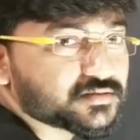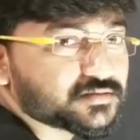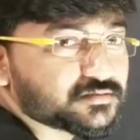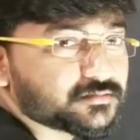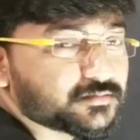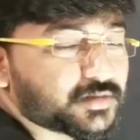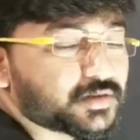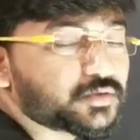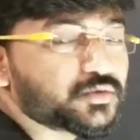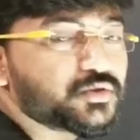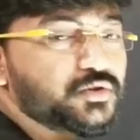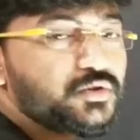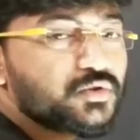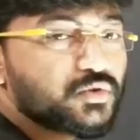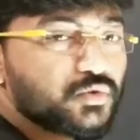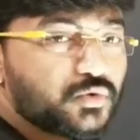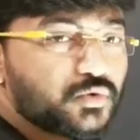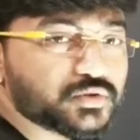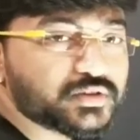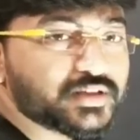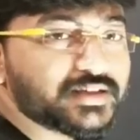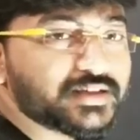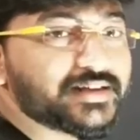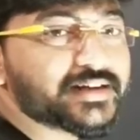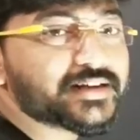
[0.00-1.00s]
but we
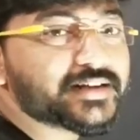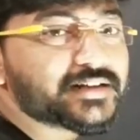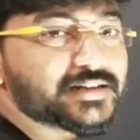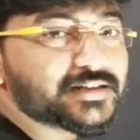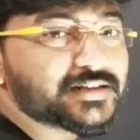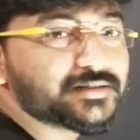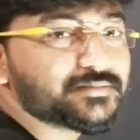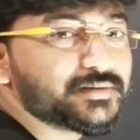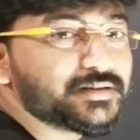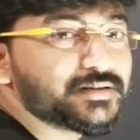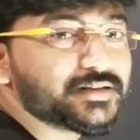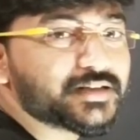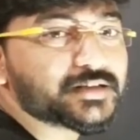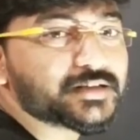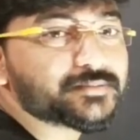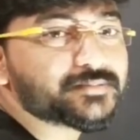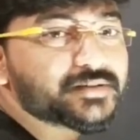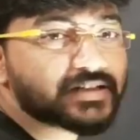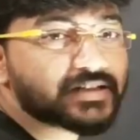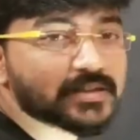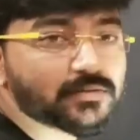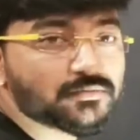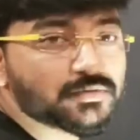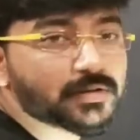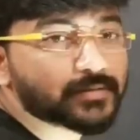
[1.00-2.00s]
know the electric field at a
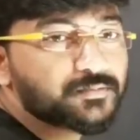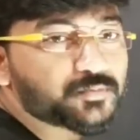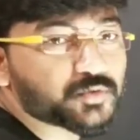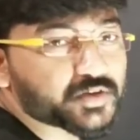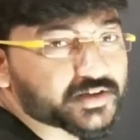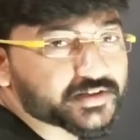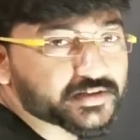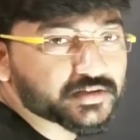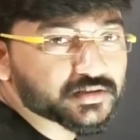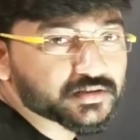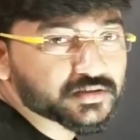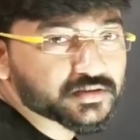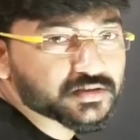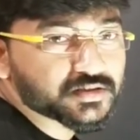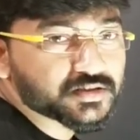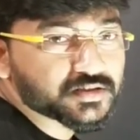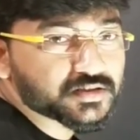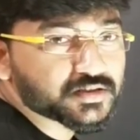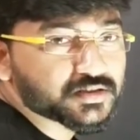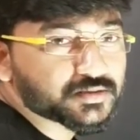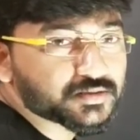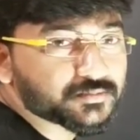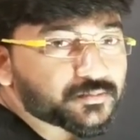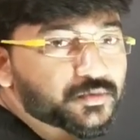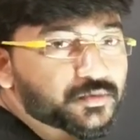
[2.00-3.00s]
particular point
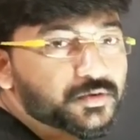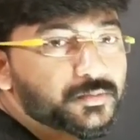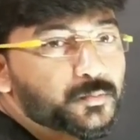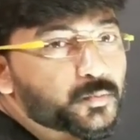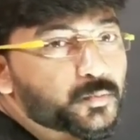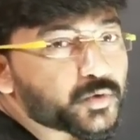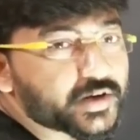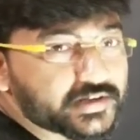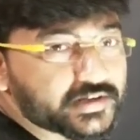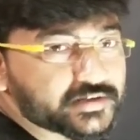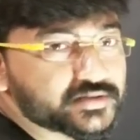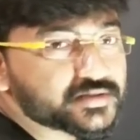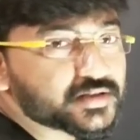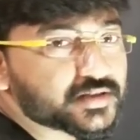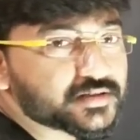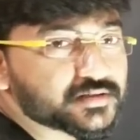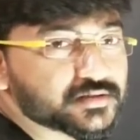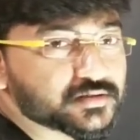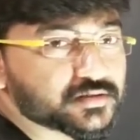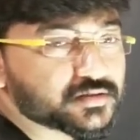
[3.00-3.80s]
for point charge.